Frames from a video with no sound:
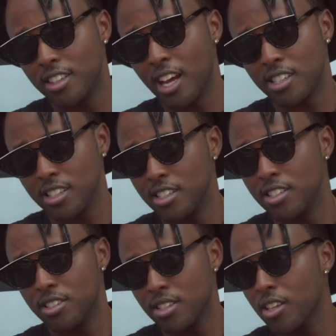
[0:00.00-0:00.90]
That
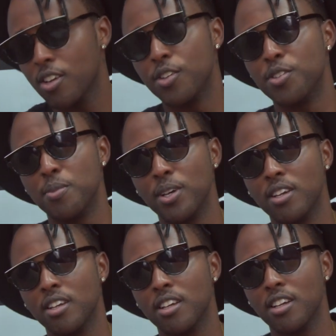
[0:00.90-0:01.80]
is going to
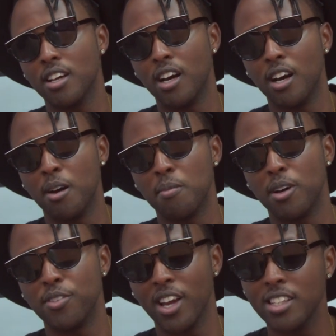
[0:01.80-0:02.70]
be
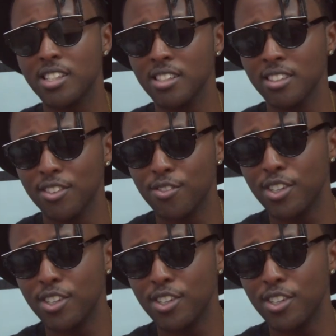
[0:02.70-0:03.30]
a reality